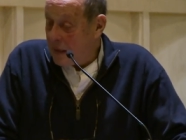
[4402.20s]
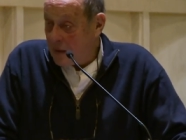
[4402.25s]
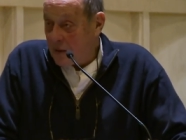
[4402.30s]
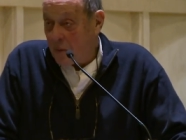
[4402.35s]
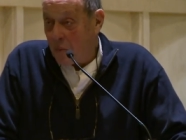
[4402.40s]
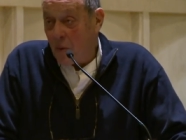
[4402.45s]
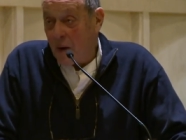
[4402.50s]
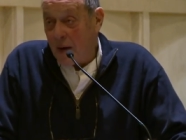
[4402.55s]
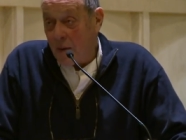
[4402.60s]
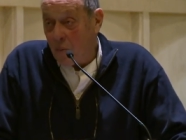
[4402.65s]

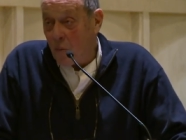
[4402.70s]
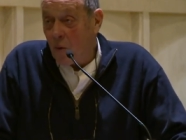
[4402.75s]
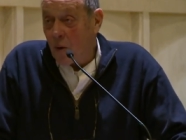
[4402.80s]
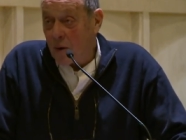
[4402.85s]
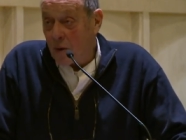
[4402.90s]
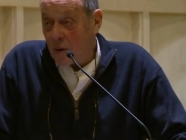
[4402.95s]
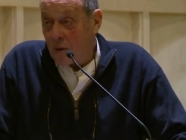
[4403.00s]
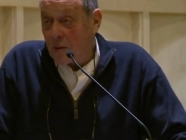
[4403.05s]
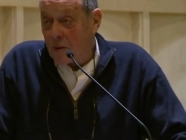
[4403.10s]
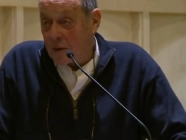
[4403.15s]
the way
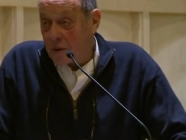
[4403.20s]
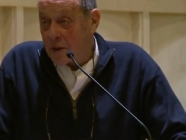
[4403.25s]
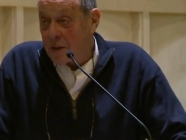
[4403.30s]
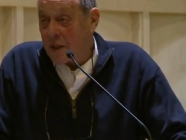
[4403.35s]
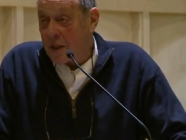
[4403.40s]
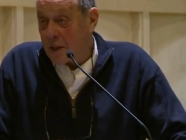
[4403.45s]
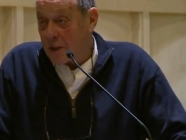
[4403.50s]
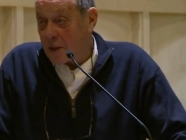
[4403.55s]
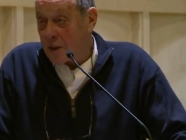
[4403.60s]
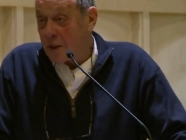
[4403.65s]
water
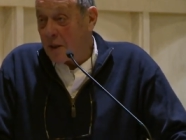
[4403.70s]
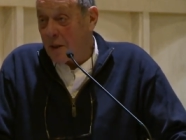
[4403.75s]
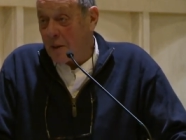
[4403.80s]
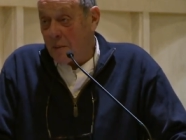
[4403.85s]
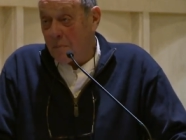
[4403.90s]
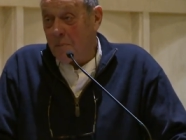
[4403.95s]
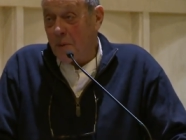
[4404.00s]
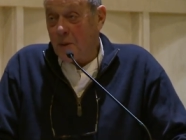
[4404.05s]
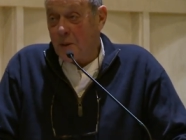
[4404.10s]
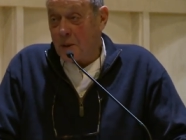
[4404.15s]
seeks
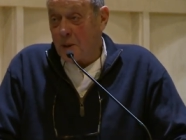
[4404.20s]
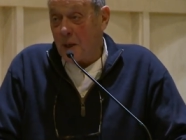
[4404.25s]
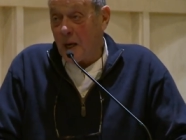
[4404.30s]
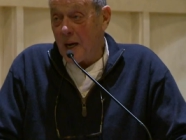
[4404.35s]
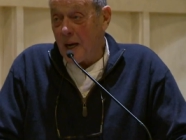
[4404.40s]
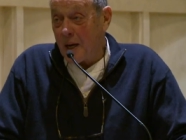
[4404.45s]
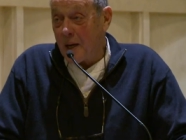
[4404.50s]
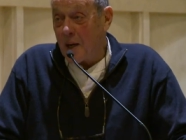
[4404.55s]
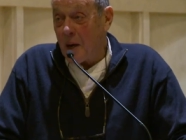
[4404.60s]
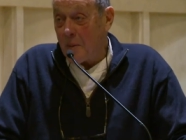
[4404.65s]
the most
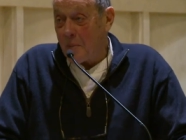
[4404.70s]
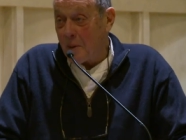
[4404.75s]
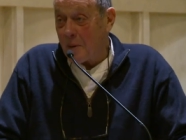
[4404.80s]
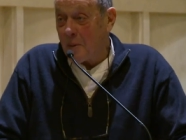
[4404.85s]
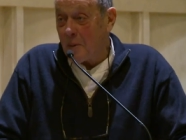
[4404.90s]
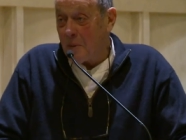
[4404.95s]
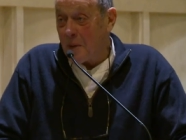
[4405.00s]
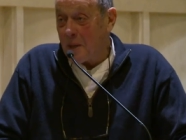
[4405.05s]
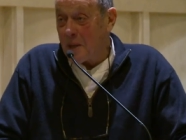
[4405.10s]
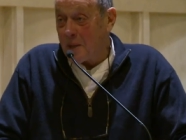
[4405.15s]

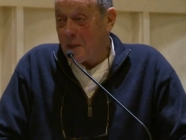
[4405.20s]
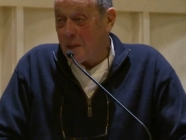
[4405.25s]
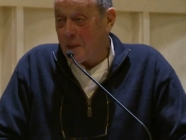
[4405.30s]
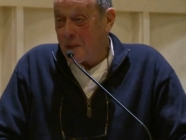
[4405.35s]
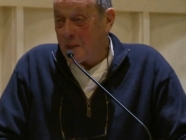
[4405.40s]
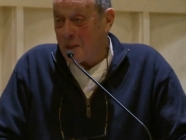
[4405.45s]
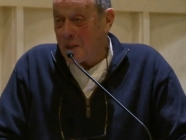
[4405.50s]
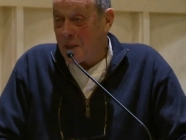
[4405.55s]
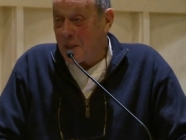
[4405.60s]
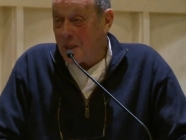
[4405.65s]
economical way to
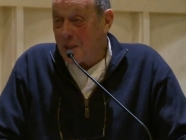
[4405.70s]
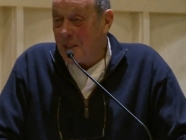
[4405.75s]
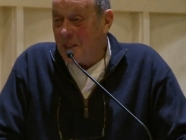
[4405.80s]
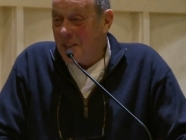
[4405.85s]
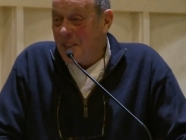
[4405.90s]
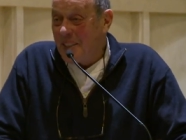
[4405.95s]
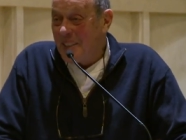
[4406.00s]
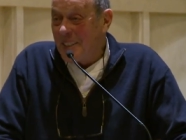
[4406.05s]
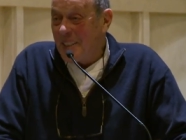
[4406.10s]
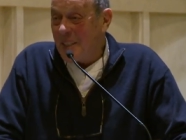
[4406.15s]
the sea
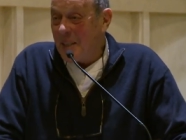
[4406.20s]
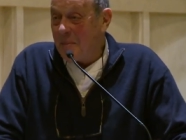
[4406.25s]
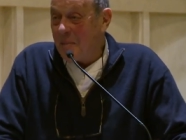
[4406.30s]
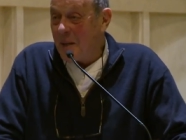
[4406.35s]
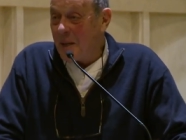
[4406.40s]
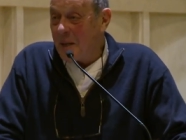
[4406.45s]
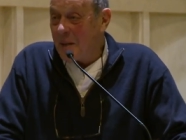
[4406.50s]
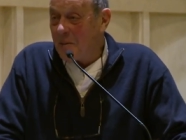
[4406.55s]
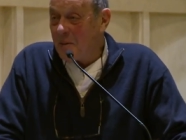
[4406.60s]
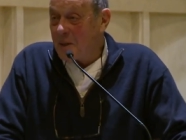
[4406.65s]
in
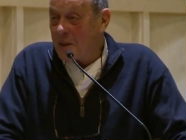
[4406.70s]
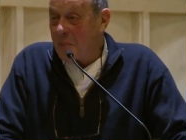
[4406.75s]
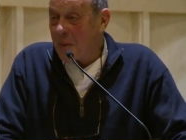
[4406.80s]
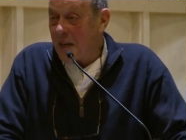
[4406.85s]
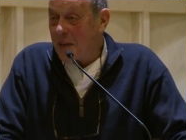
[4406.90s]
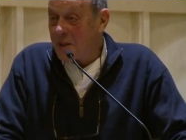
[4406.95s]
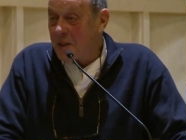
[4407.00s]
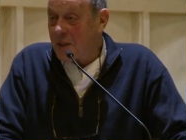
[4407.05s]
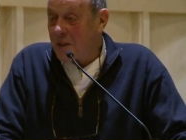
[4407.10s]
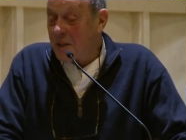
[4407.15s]
many
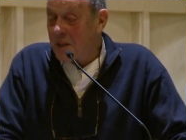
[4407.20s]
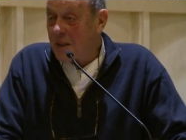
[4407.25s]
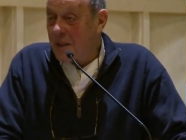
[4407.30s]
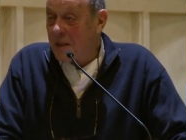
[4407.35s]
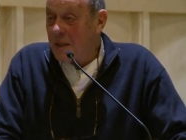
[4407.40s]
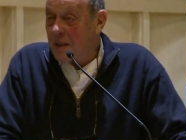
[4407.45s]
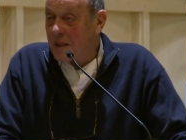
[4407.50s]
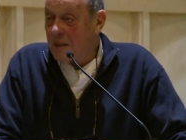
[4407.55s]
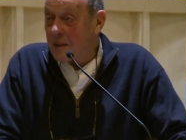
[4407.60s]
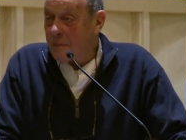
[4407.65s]
respects,
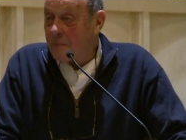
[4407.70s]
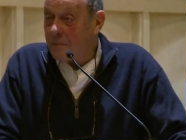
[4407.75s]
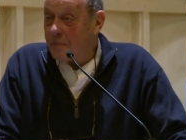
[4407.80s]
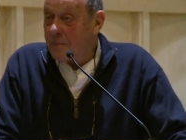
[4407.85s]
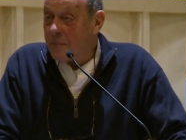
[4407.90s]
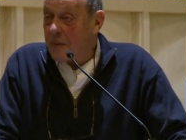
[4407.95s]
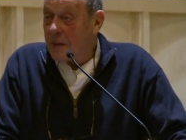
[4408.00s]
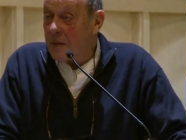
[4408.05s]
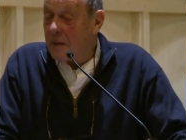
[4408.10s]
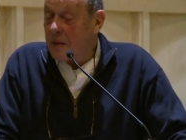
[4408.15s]

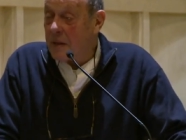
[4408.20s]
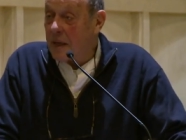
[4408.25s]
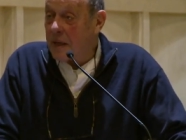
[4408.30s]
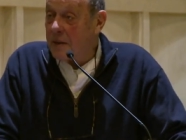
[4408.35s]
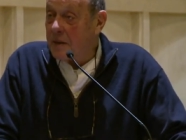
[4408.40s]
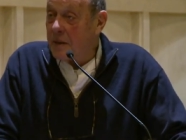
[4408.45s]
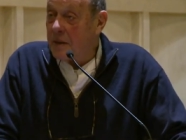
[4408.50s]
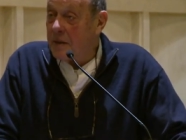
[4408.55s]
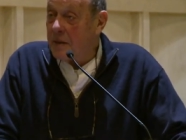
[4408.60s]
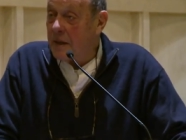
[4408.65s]
um,
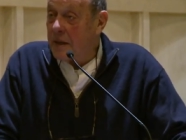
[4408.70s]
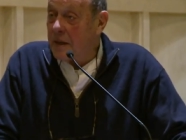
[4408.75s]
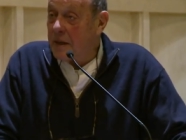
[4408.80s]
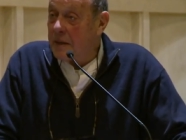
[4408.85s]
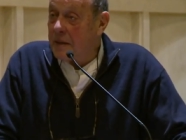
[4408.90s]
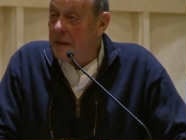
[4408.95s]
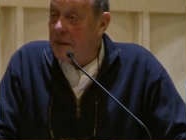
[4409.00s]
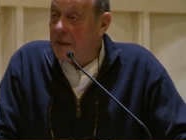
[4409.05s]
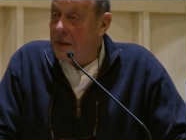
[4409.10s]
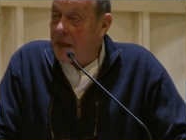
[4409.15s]
that, that
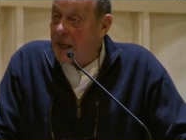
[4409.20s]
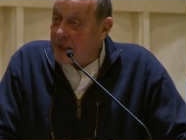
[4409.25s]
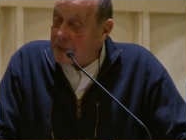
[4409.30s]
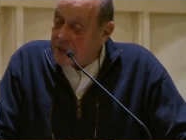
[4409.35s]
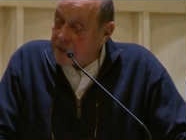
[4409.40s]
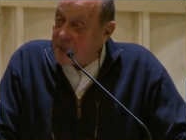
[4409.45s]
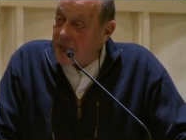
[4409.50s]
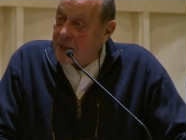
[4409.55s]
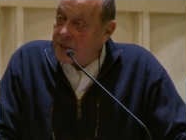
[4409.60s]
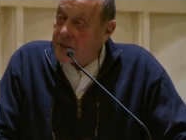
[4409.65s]
in, in that
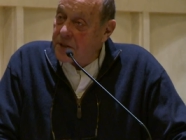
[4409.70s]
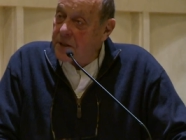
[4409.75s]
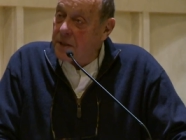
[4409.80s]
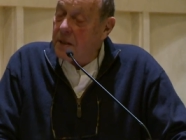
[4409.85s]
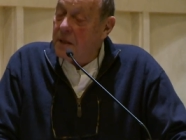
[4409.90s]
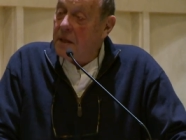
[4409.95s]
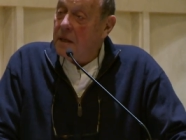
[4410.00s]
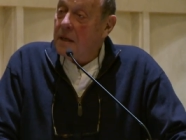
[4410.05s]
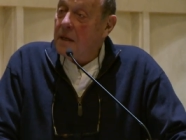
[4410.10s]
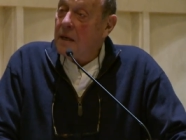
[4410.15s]
sense,
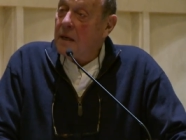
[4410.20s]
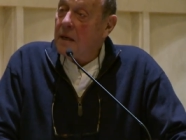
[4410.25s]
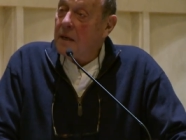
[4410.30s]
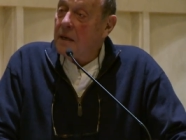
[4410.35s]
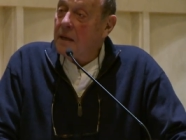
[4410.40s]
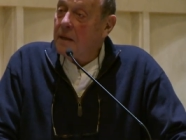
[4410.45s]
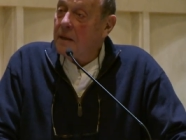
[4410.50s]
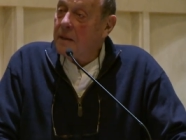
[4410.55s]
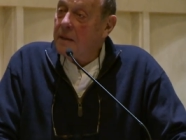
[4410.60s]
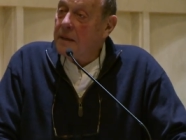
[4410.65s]

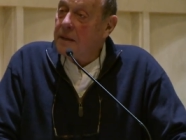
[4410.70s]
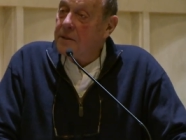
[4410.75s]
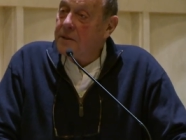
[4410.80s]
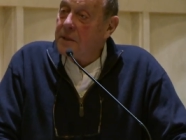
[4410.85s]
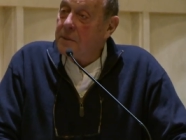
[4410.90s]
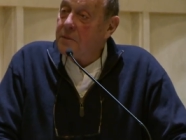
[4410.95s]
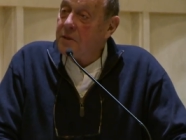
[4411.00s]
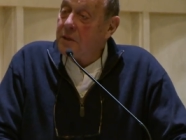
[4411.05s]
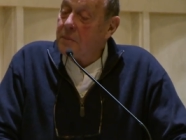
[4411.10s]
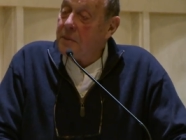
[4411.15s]
uh, it
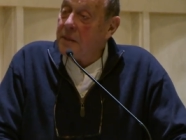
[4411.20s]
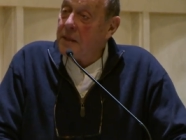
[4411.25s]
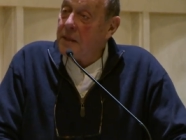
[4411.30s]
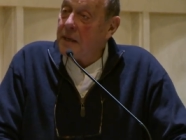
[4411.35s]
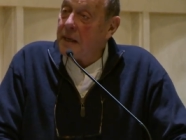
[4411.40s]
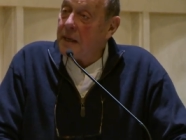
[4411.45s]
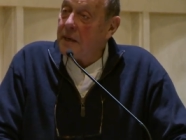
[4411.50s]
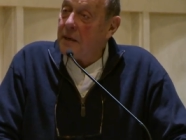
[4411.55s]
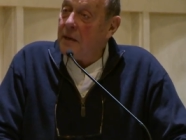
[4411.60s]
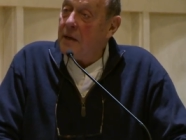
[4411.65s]
seems to me
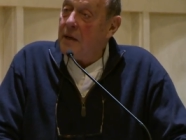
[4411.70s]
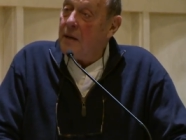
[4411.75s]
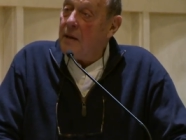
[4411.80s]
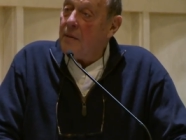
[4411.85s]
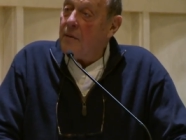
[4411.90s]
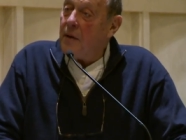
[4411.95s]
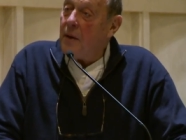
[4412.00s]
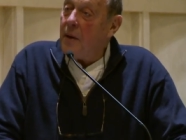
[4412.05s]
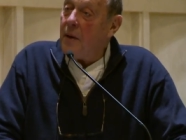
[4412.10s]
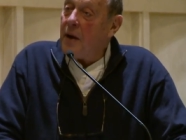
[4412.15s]
that
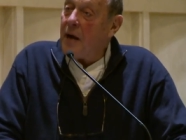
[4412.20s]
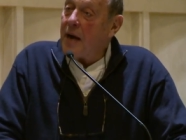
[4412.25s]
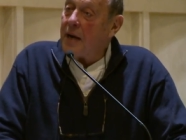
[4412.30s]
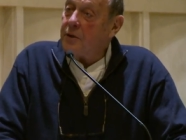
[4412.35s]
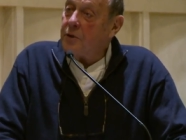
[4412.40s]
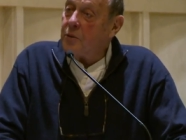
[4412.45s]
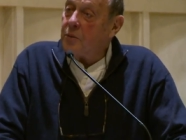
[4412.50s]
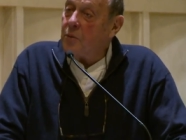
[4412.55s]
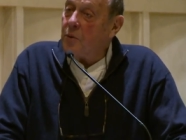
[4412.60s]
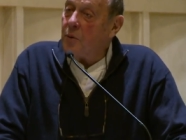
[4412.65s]
the
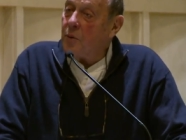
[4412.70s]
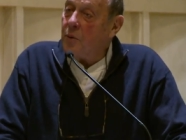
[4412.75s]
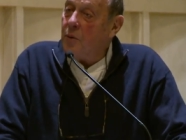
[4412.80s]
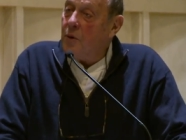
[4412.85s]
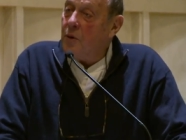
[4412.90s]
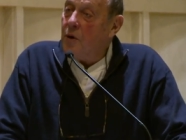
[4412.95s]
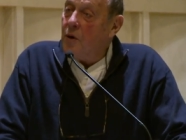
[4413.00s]
natural